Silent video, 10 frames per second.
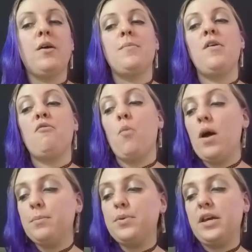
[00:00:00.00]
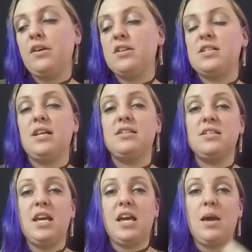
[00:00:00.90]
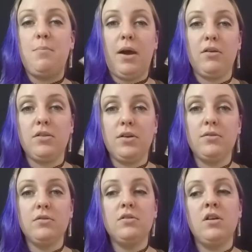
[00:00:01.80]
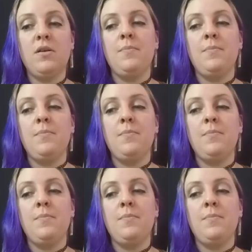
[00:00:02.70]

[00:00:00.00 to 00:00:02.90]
Um, if one player decides to take a bear loan